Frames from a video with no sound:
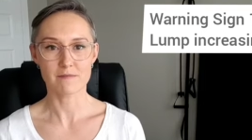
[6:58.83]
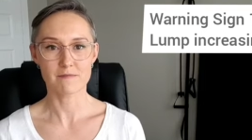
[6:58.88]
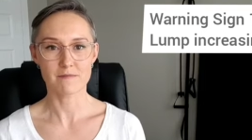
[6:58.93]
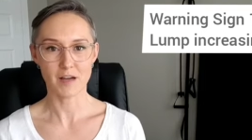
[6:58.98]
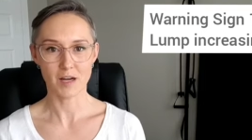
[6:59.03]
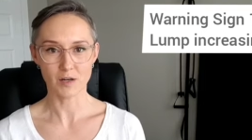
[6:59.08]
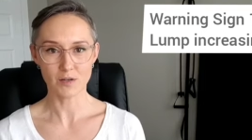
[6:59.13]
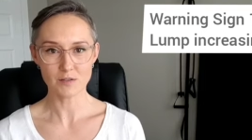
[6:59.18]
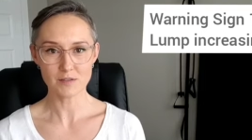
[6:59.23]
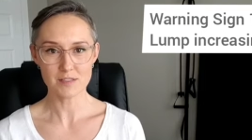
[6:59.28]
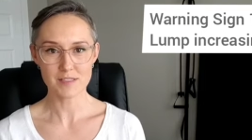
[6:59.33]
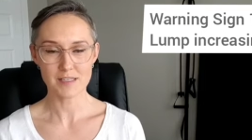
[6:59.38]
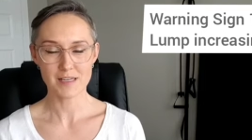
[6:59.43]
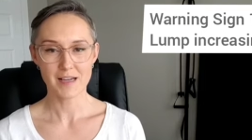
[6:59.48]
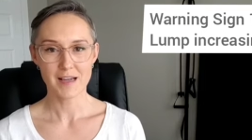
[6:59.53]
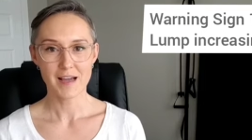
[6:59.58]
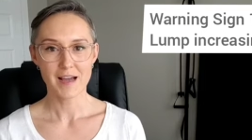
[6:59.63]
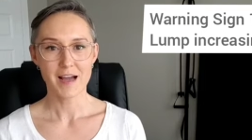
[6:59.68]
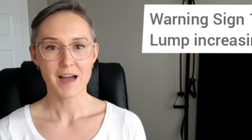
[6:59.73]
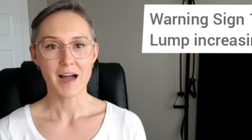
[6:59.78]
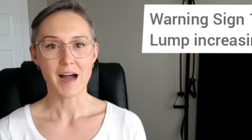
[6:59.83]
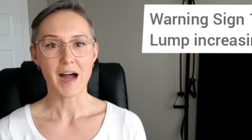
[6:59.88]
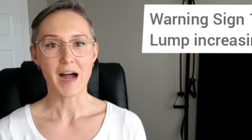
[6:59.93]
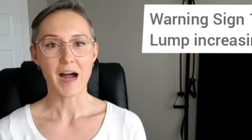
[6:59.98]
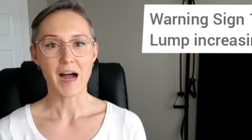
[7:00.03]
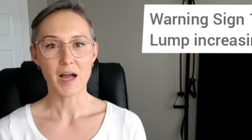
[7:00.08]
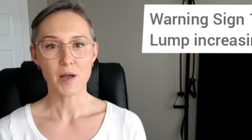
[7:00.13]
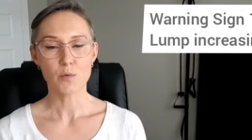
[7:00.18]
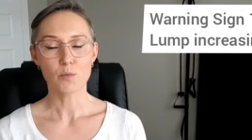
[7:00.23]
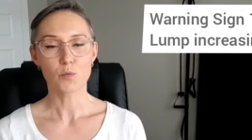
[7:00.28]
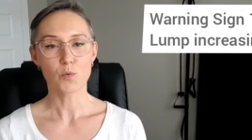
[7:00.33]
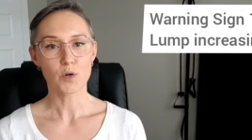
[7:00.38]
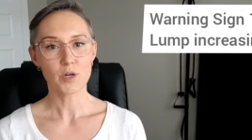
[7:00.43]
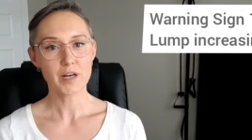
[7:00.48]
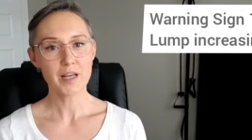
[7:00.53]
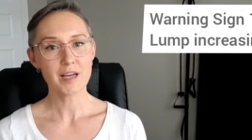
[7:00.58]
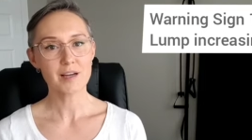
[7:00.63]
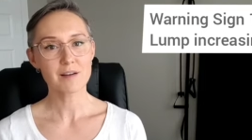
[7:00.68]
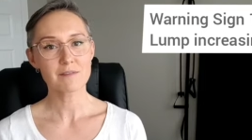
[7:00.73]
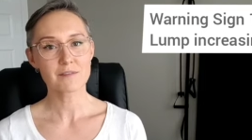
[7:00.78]
felt, I would
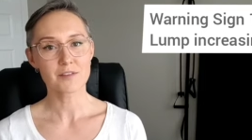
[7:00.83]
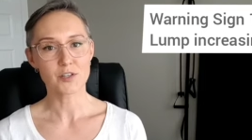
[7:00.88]
have